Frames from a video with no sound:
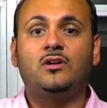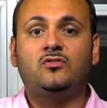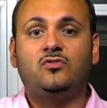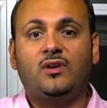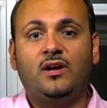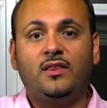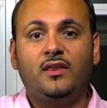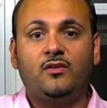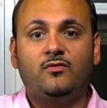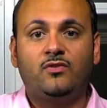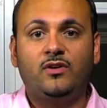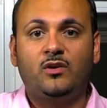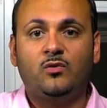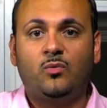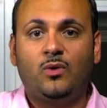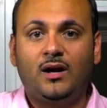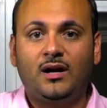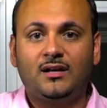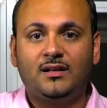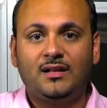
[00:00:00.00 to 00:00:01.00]
to try that red
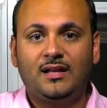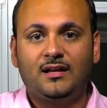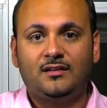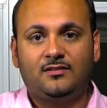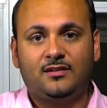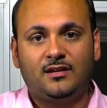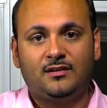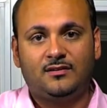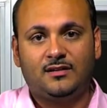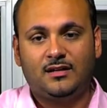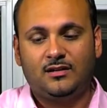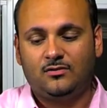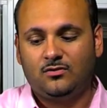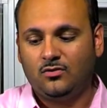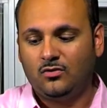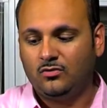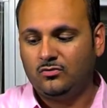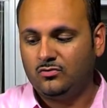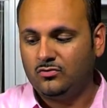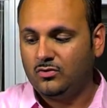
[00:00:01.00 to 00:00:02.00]
wine glass out that I
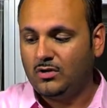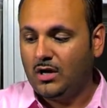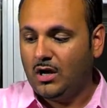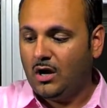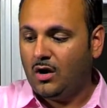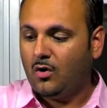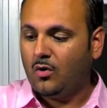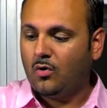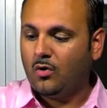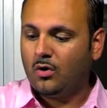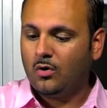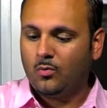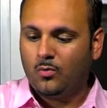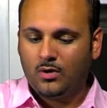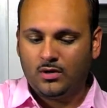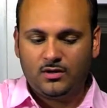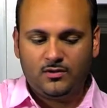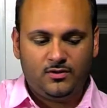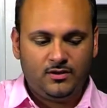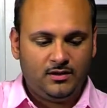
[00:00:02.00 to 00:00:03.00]
told you, or
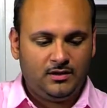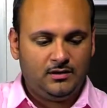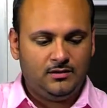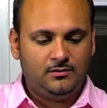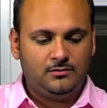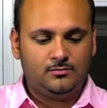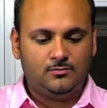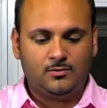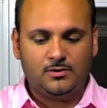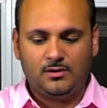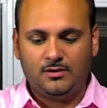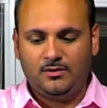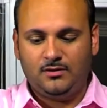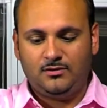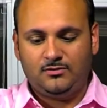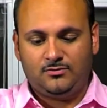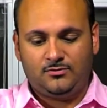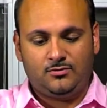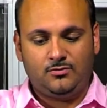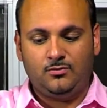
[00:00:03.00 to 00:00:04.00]
one of
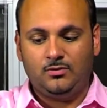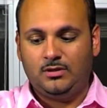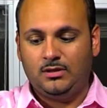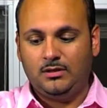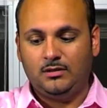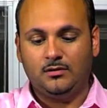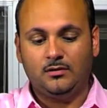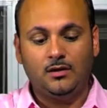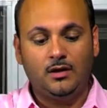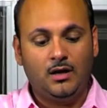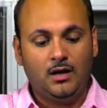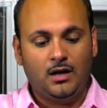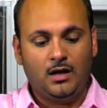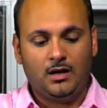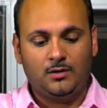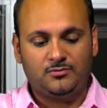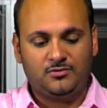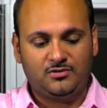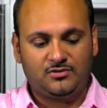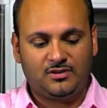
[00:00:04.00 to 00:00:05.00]
these two here,
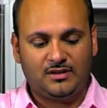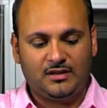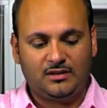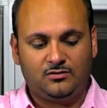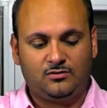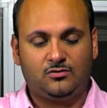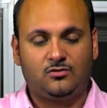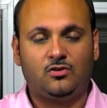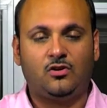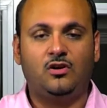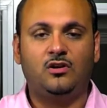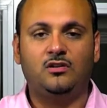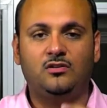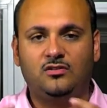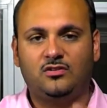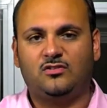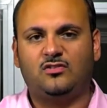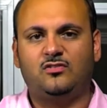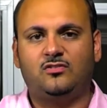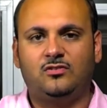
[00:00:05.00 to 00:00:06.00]
just to get you started and
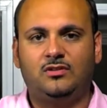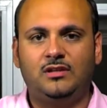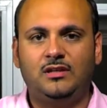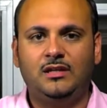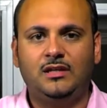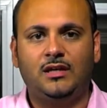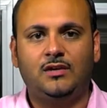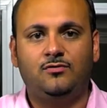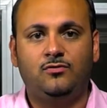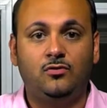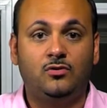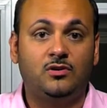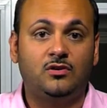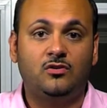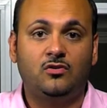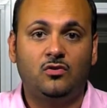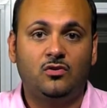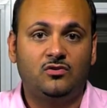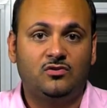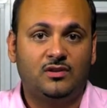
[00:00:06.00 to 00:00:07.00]
just to see if you can
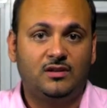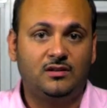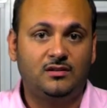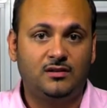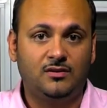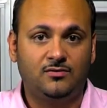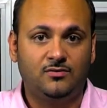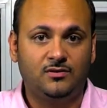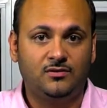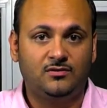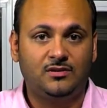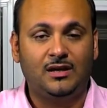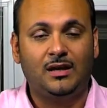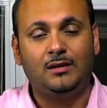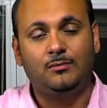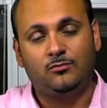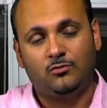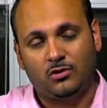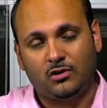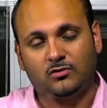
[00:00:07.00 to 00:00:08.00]
notice any difference.
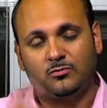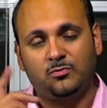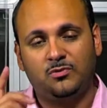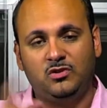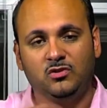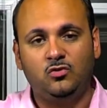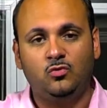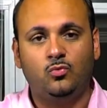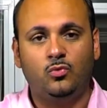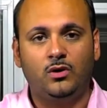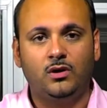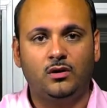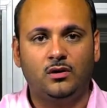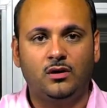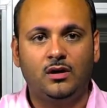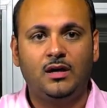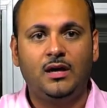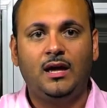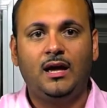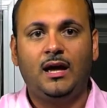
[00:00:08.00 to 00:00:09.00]
And trust me, you
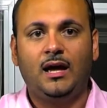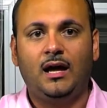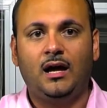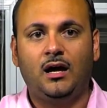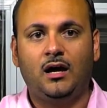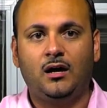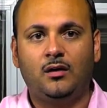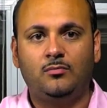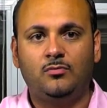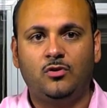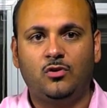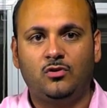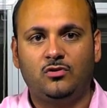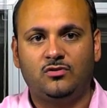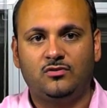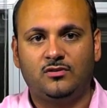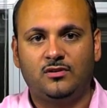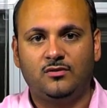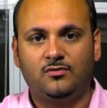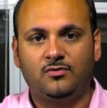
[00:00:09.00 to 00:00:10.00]
will notice
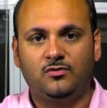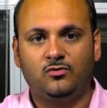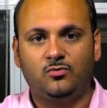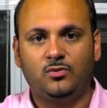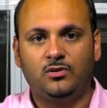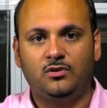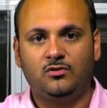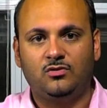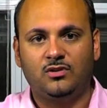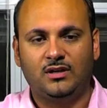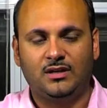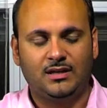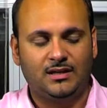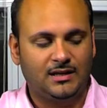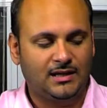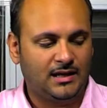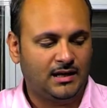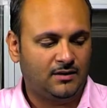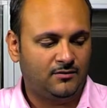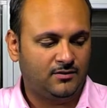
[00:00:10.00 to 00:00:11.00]
a difference when you're drinking
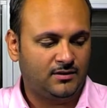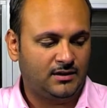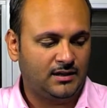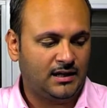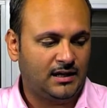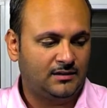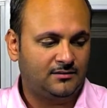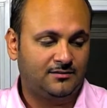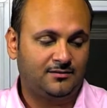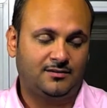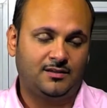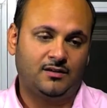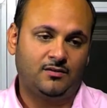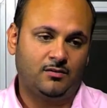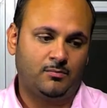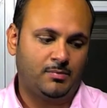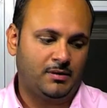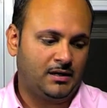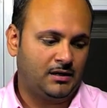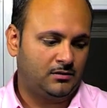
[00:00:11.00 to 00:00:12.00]
out of a glass instead of the
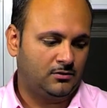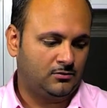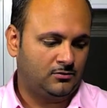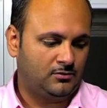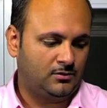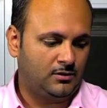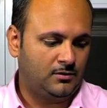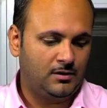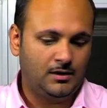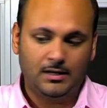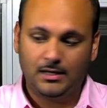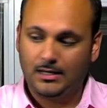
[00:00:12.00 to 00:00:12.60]
bottle. So,